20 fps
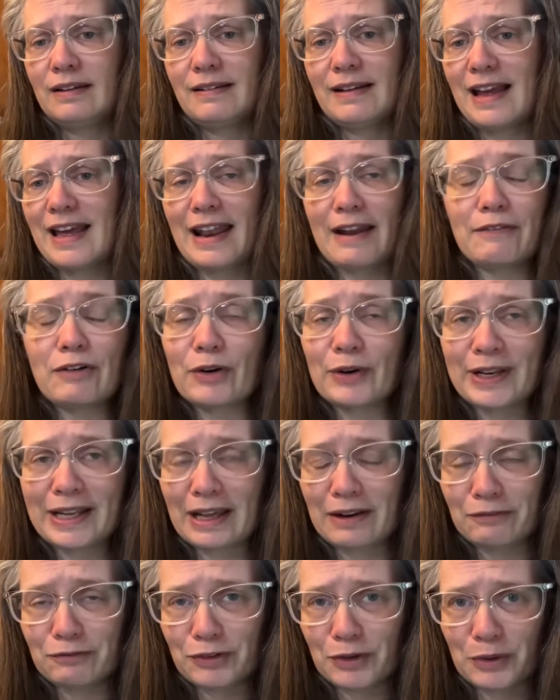and I've already got
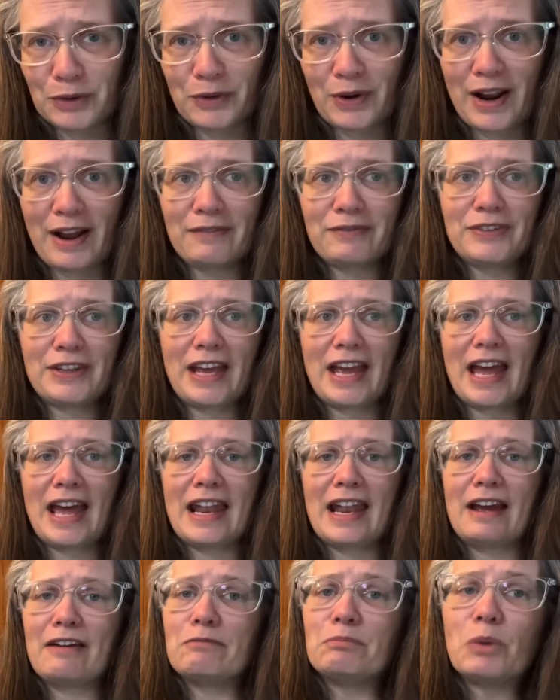them photographed, and
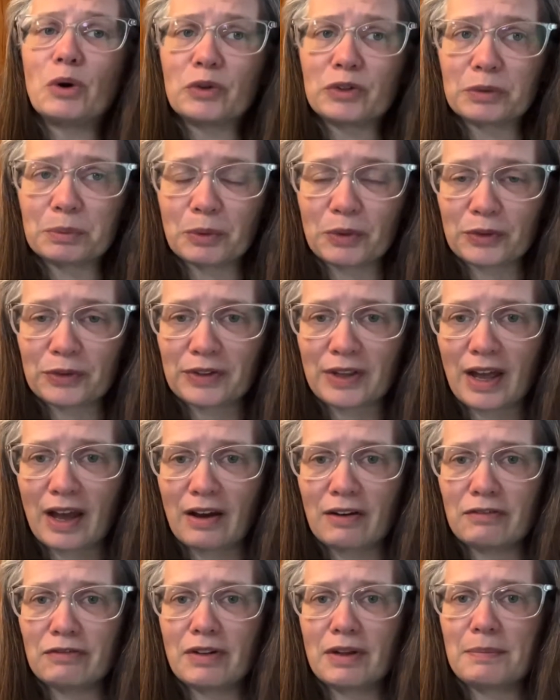I have multiples
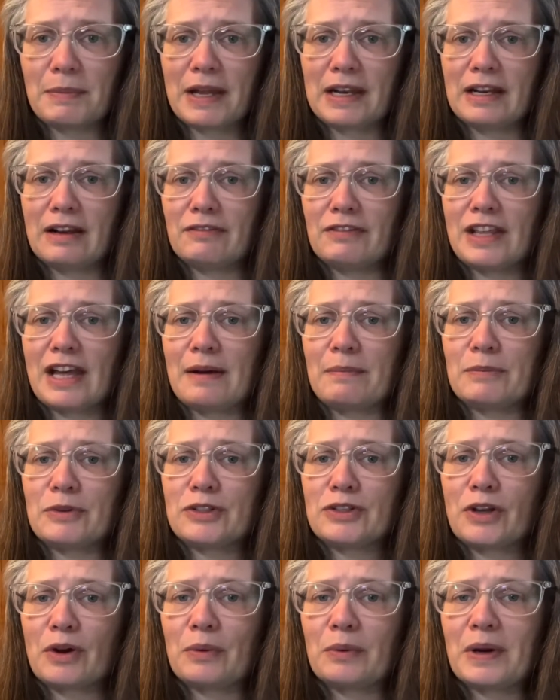of many of them,
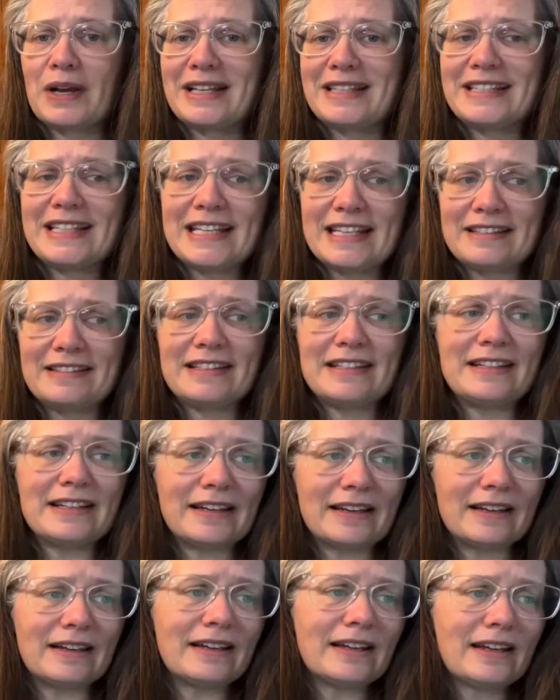so it's easy
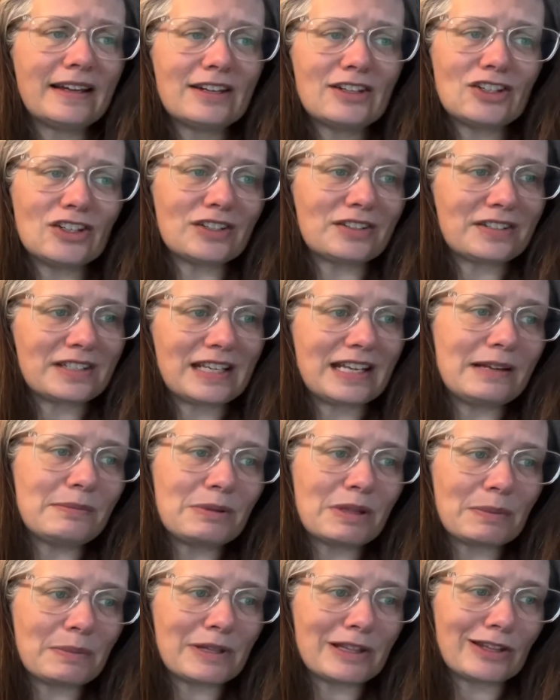to just keep
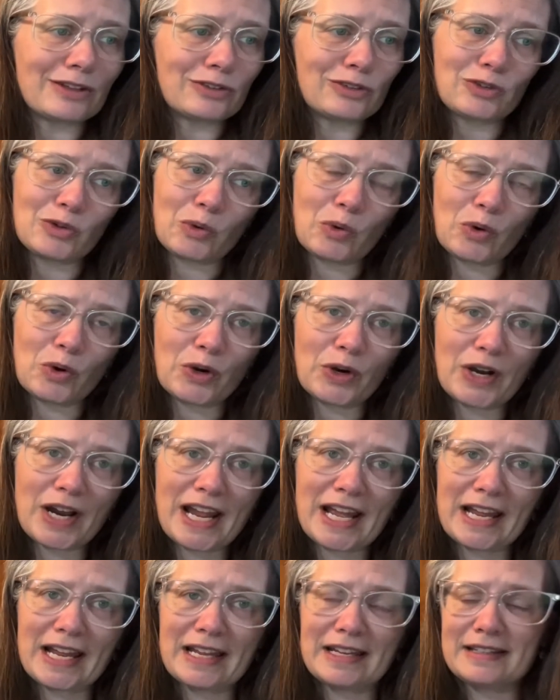them in the store
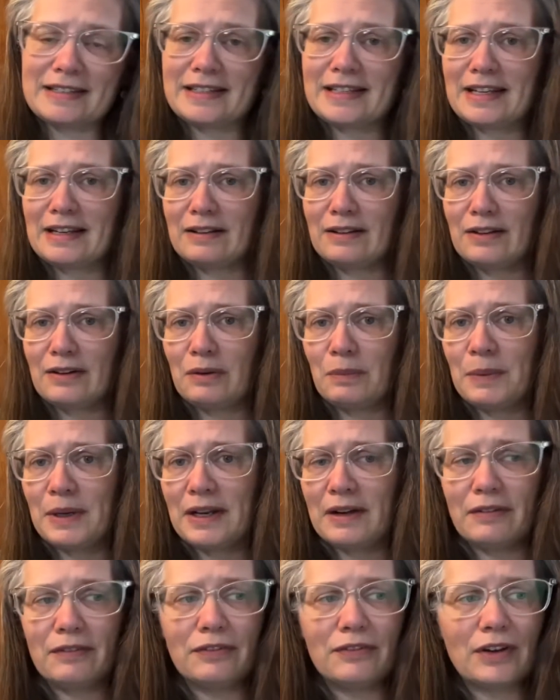and get a little bit
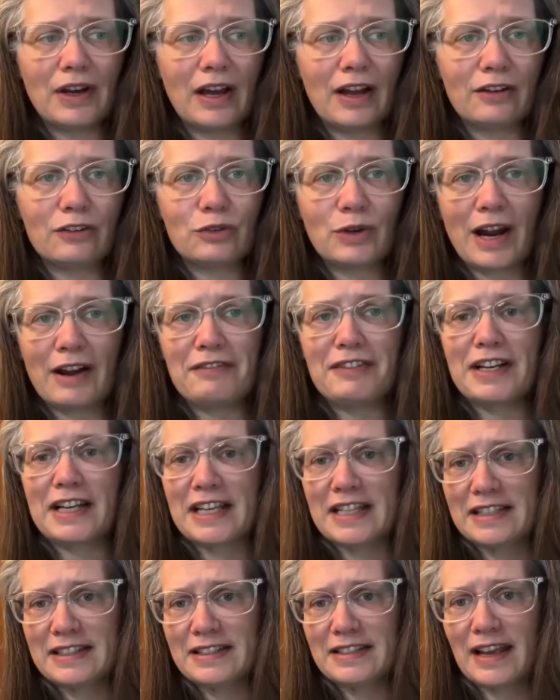of traffic
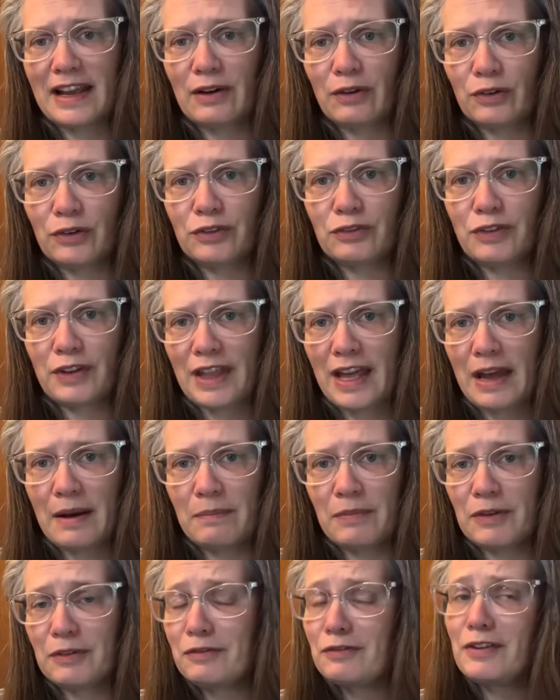and sales for them.
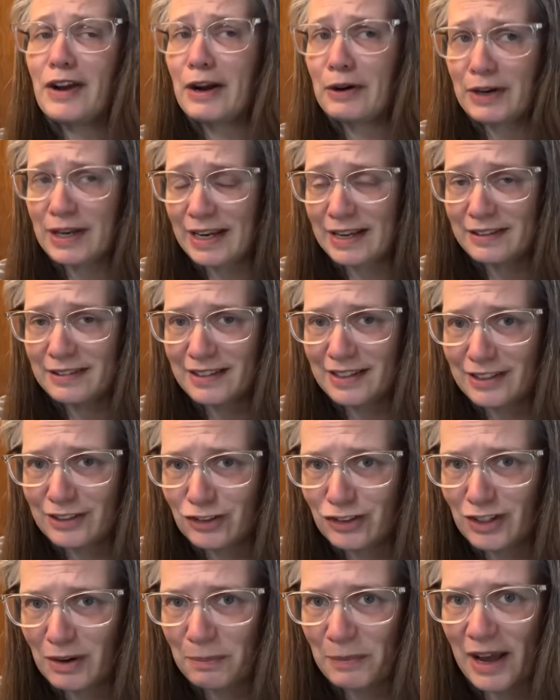They're very easy to
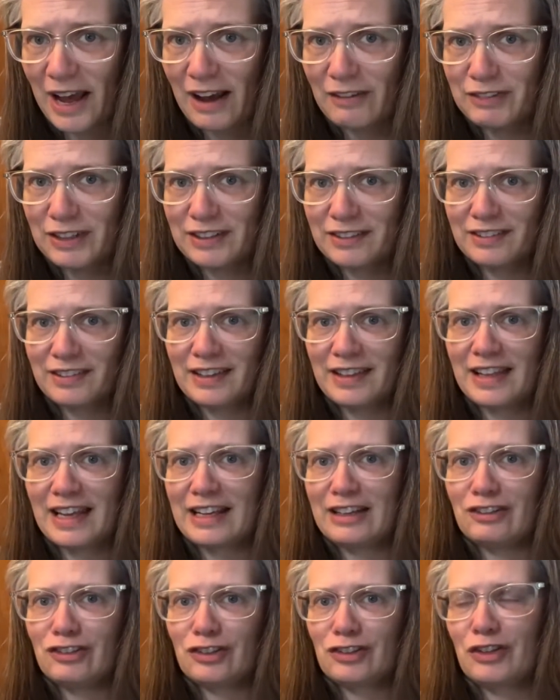ship, obviously. They
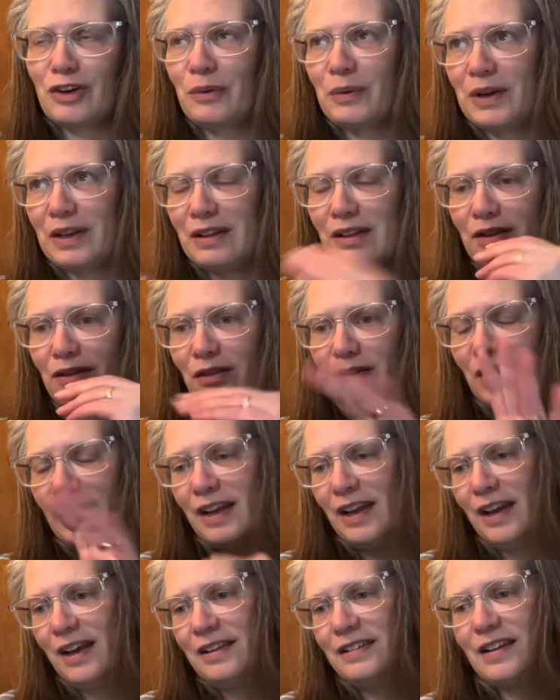can just go in a little
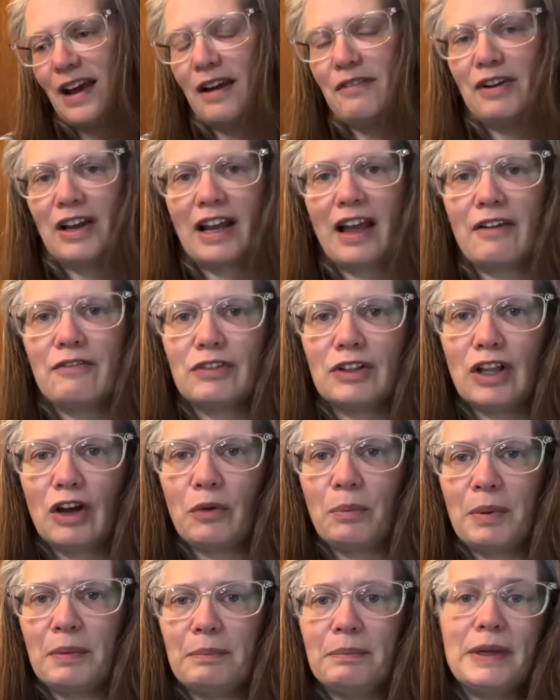Tyvek
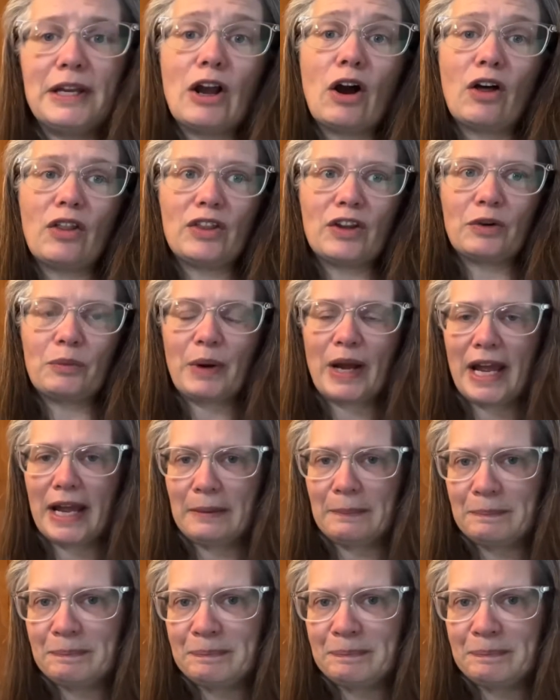envelope and be on their way.